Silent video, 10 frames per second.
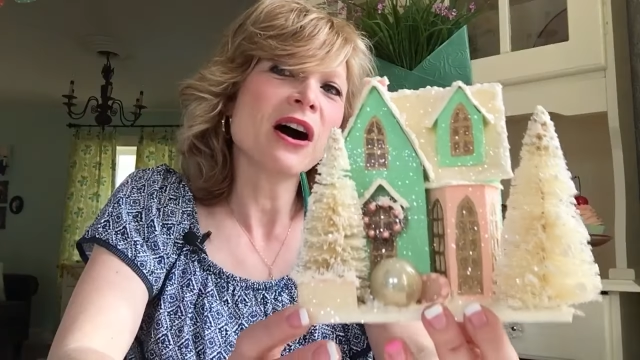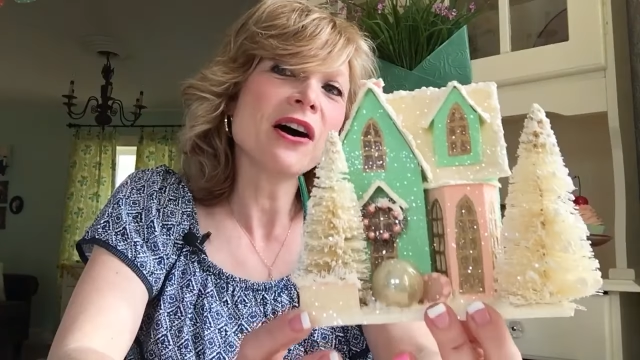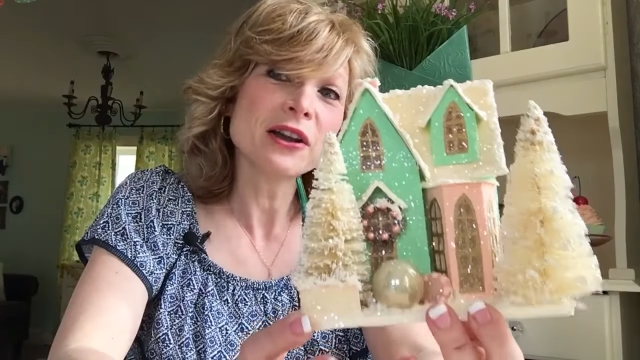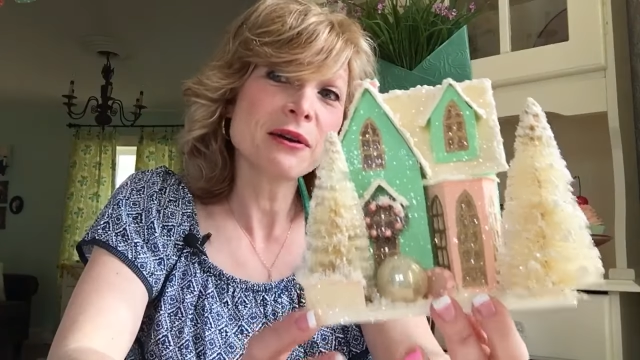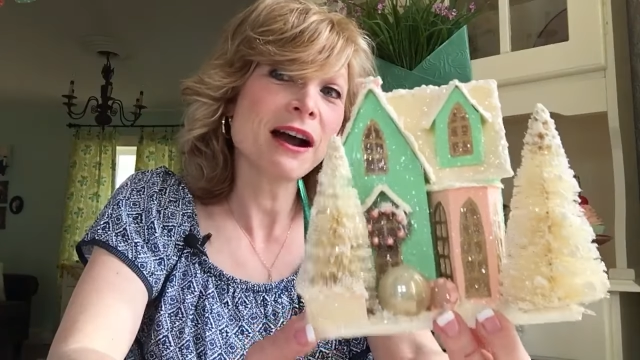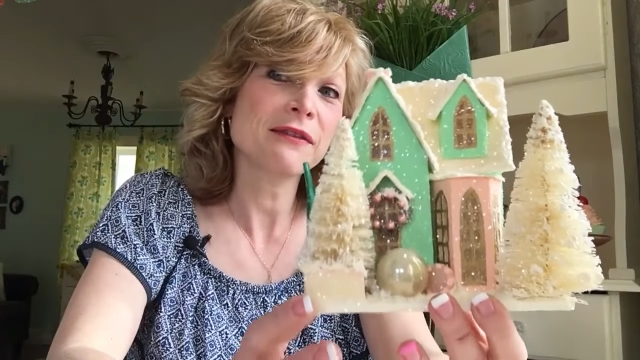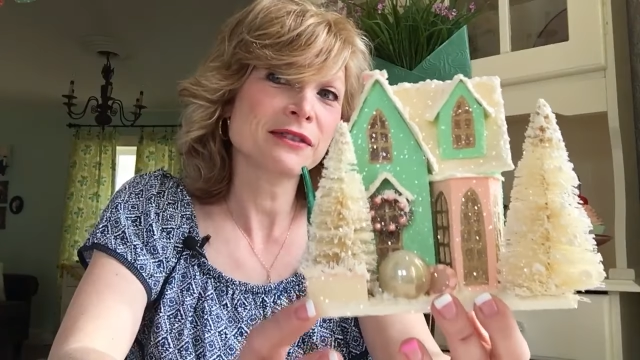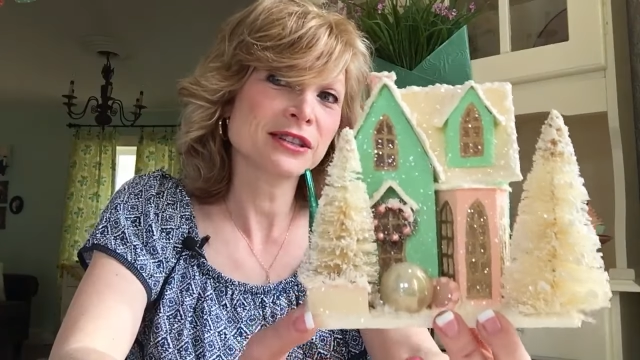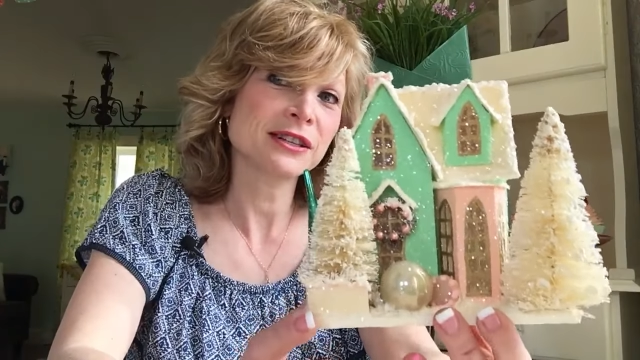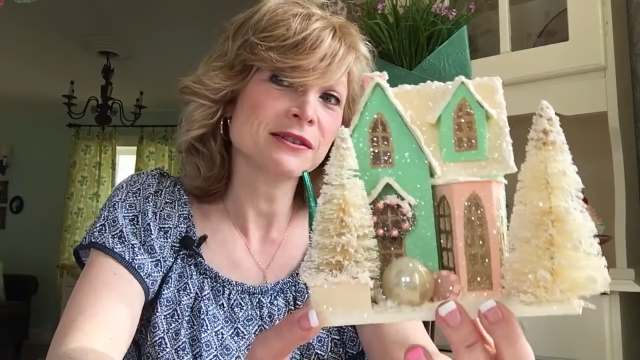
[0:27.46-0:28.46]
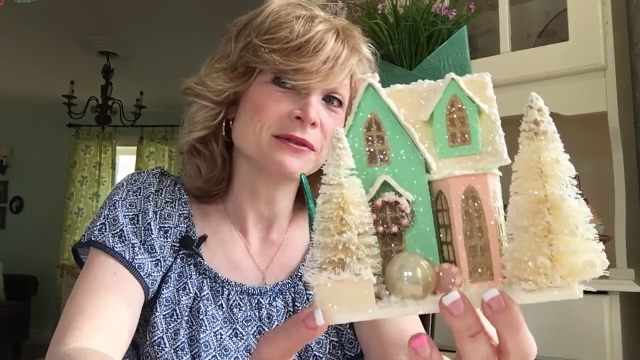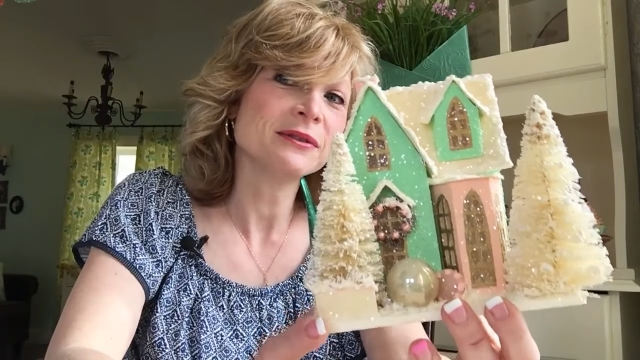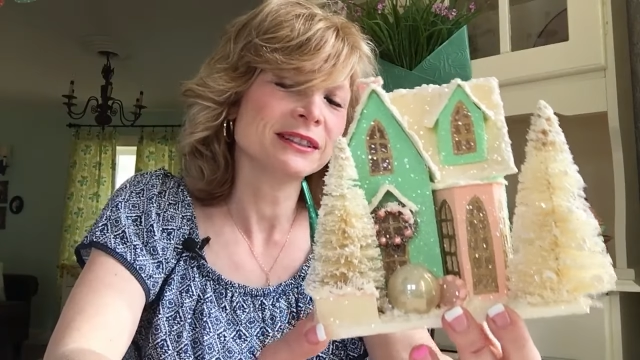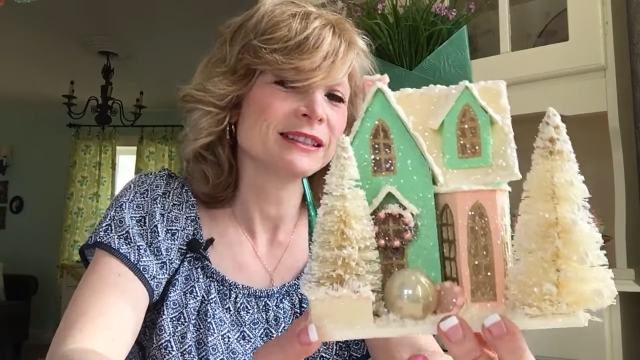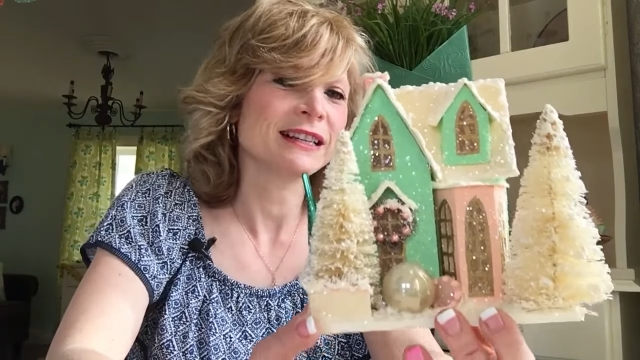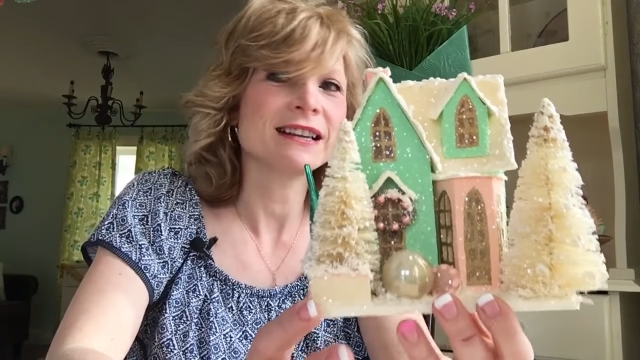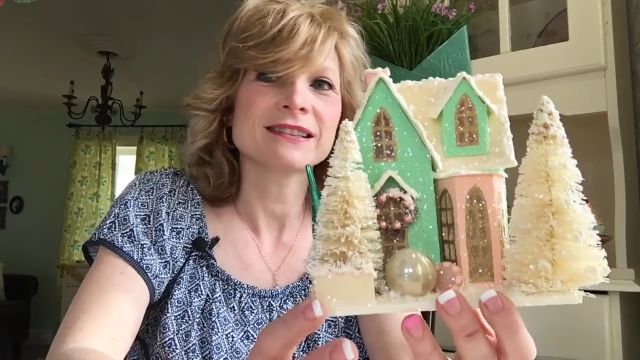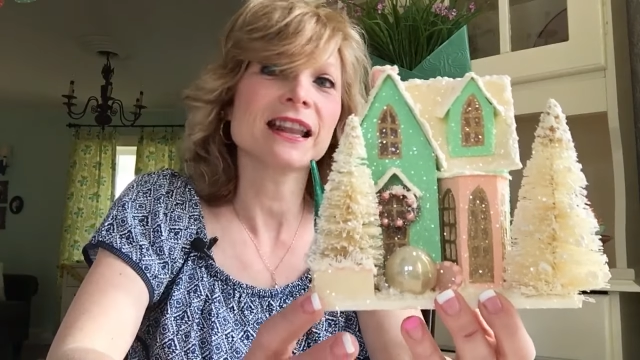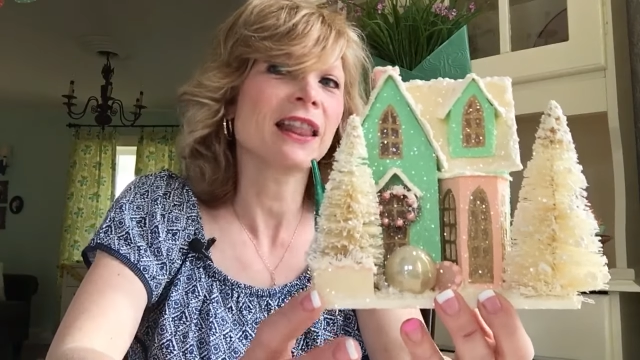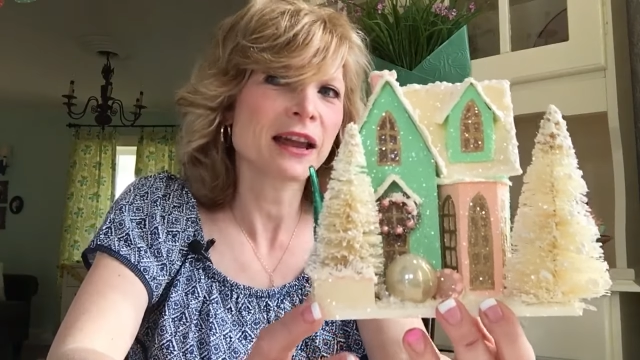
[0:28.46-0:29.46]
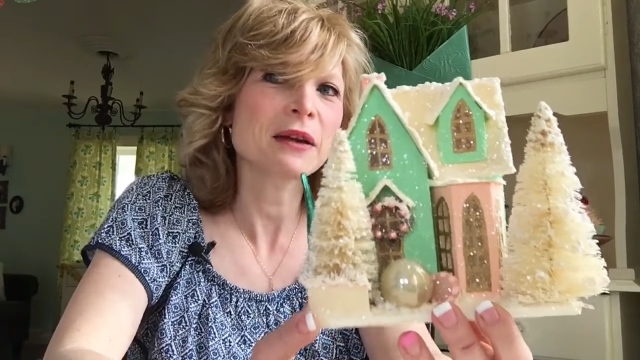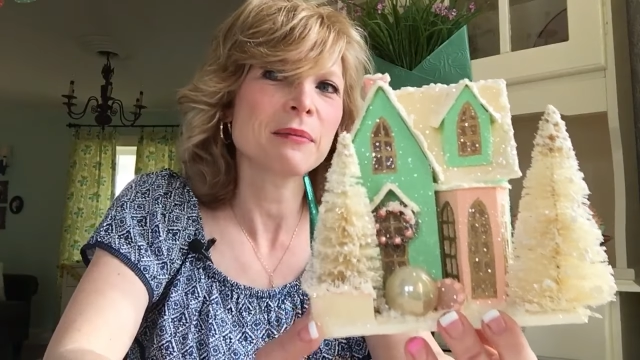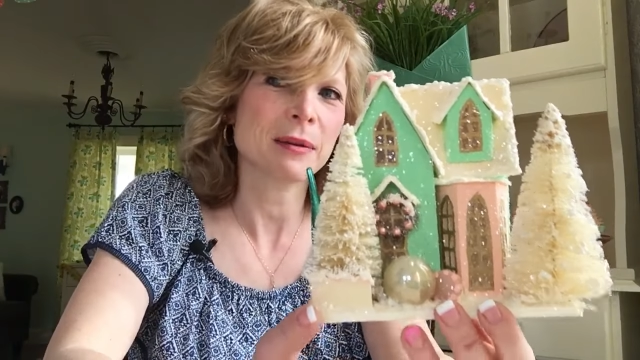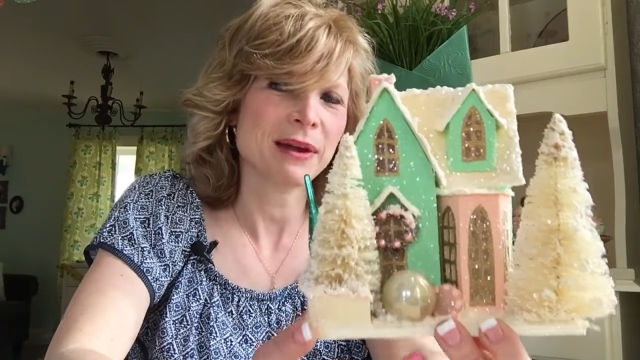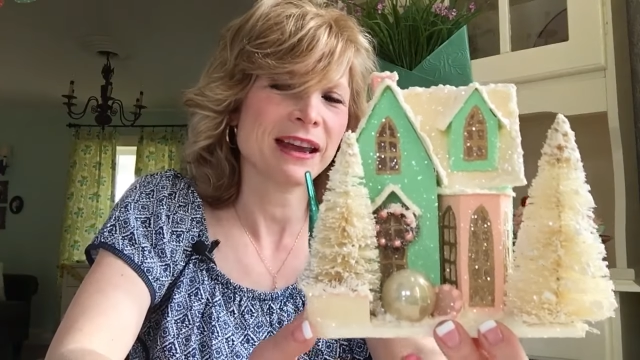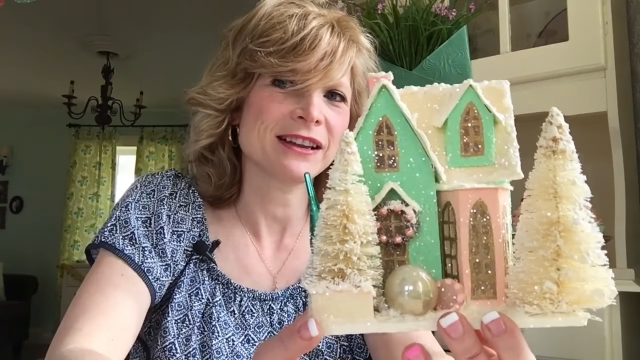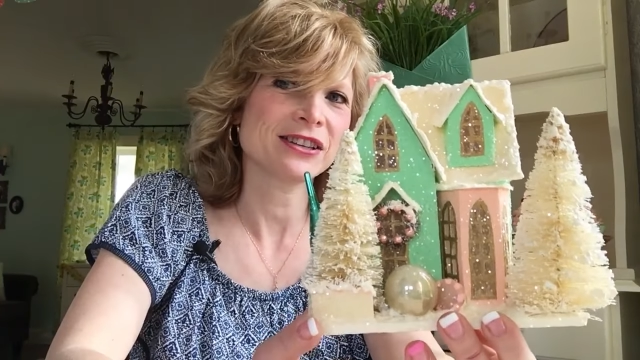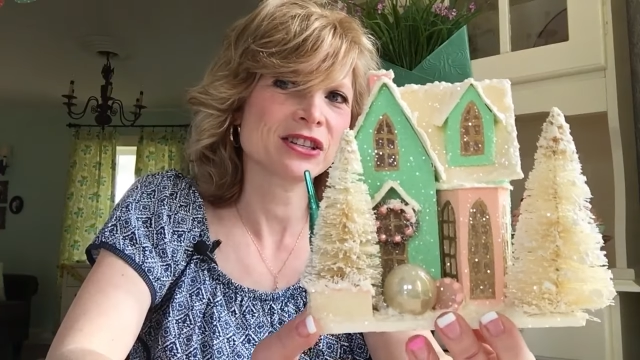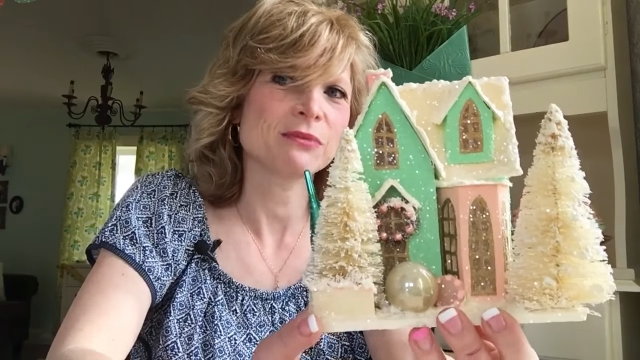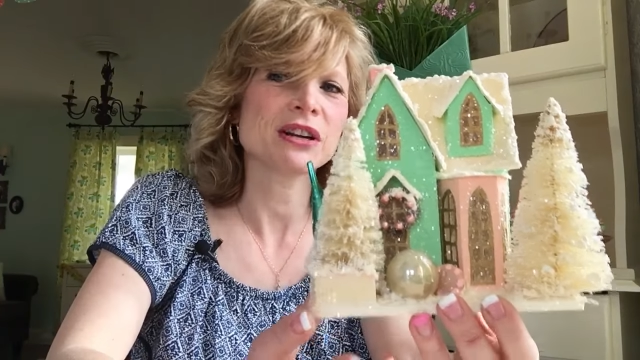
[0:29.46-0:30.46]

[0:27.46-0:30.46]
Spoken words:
all you have to do is like my page,